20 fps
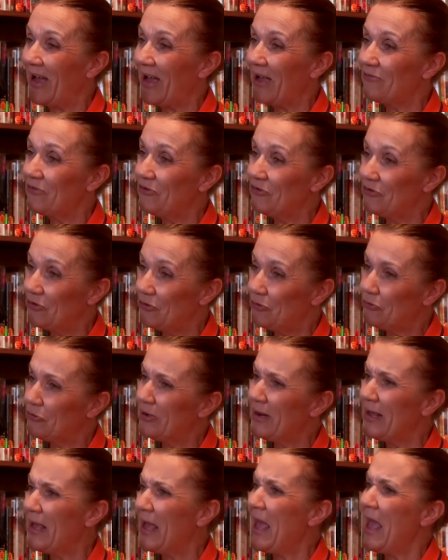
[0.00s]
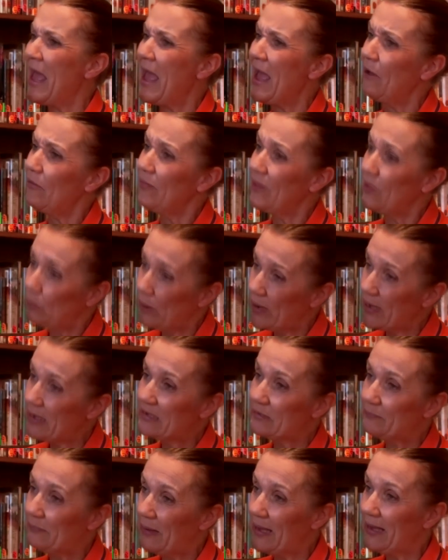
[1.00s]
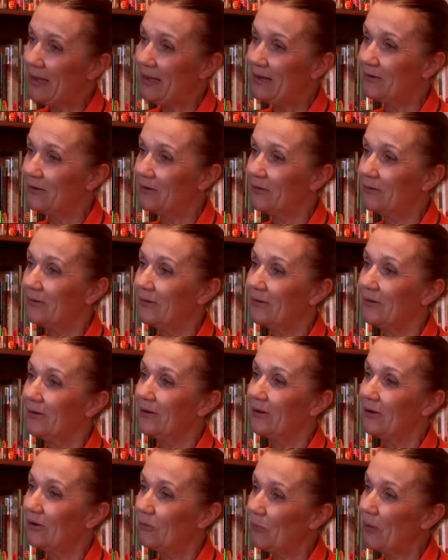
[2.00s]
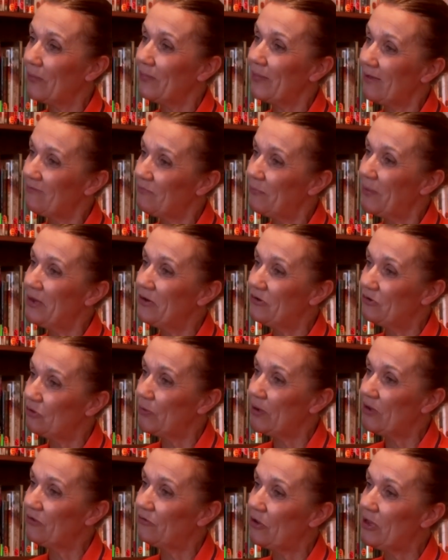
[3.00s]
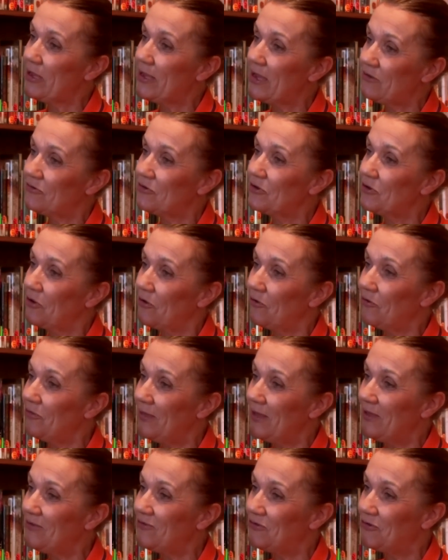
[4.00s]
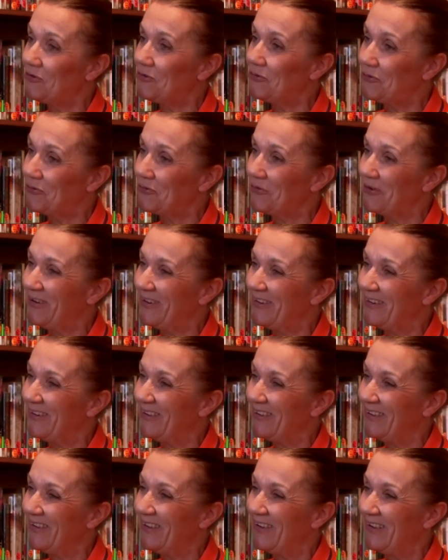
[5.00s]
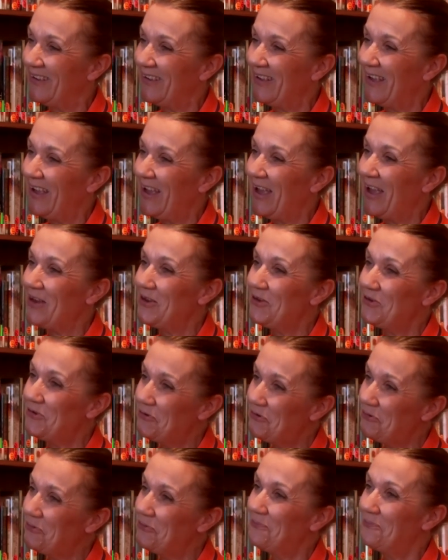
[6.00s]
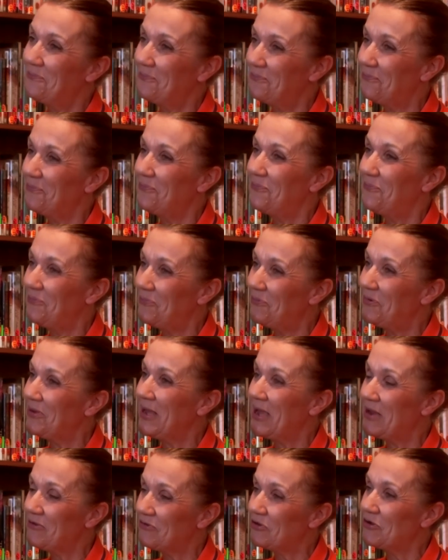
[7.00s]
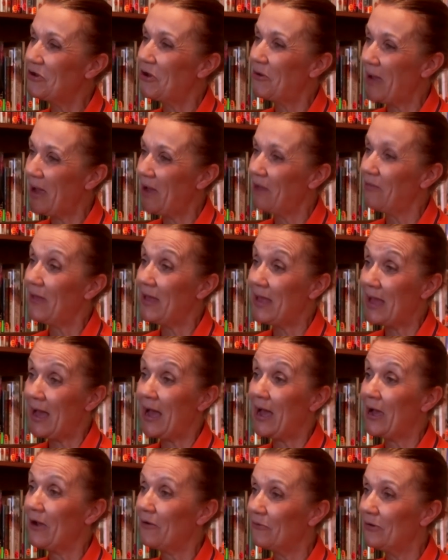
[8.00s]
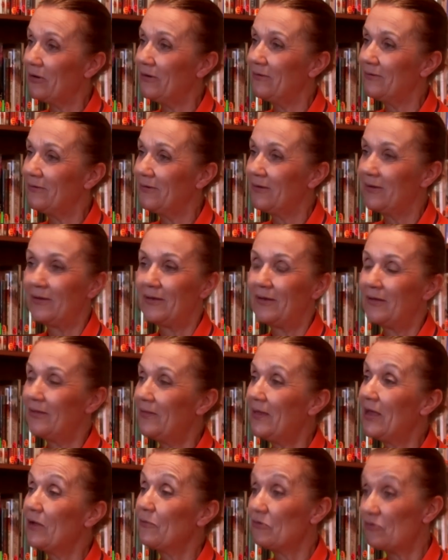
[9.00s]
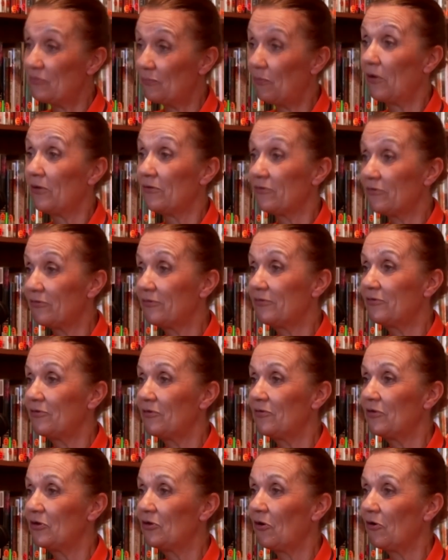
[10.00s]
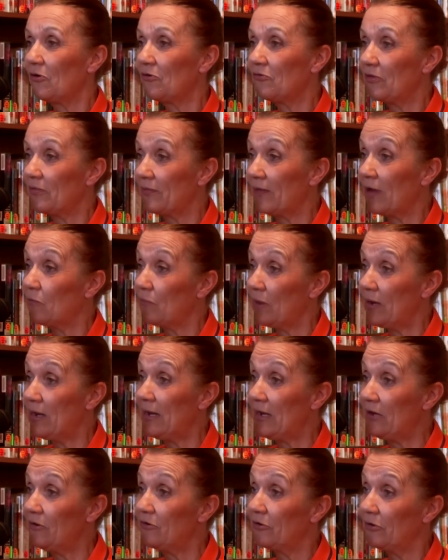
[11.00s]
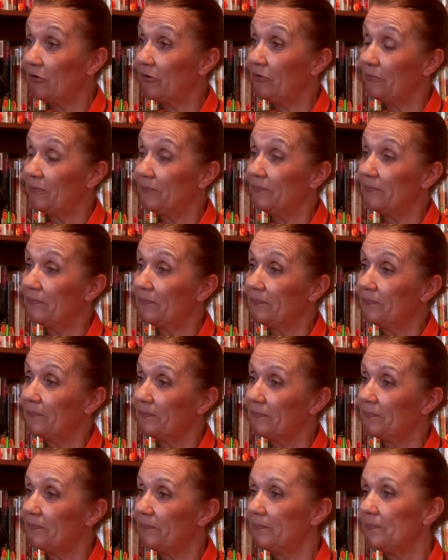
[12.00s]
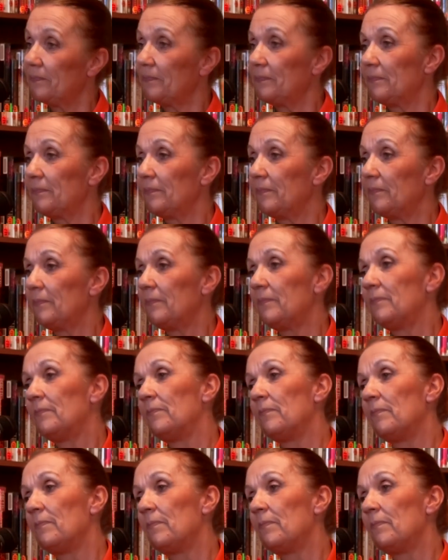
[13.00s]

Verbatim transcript: ask the children how their week's been and what they've been doing. So you get to know these children, and you you get to know how they are and their response to the dogs that they're reading to. Is there any good